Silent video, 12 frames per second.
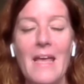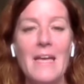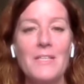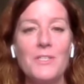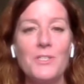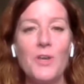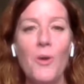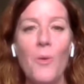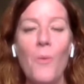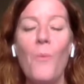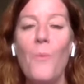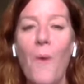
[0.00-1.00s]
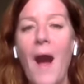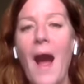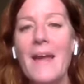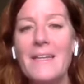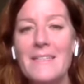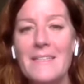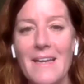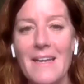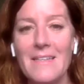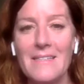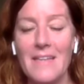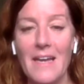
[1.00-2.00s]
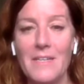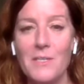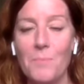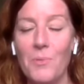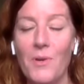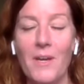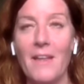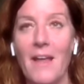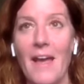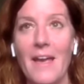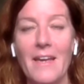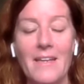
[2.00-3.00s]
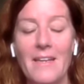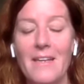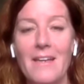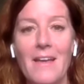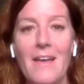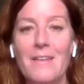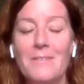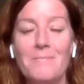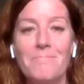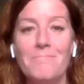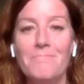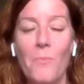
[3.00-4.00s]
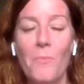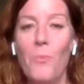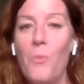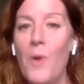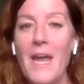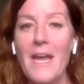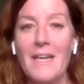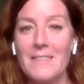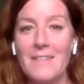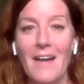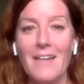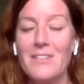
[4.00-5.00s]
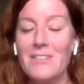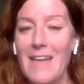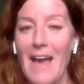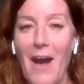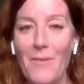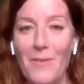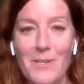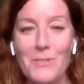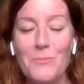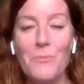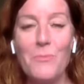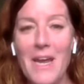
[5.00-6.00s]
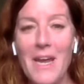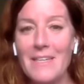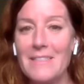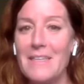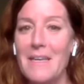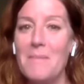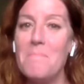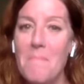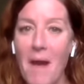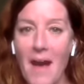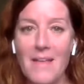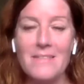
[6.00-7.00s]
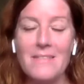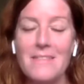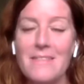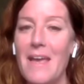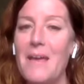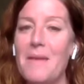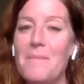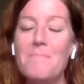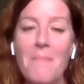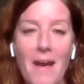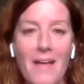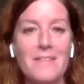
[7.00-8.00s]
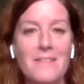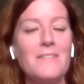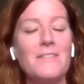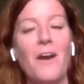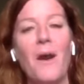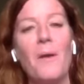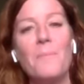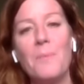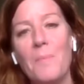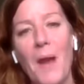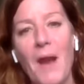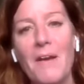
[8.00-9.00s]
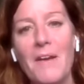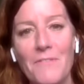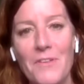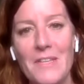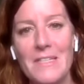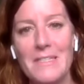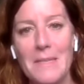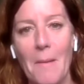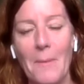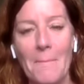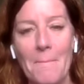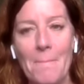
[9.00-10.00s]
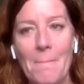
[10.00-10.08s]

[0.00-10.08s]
And so why did I decide to put like weeks, not just hours, weeks and months on preparing for the summit?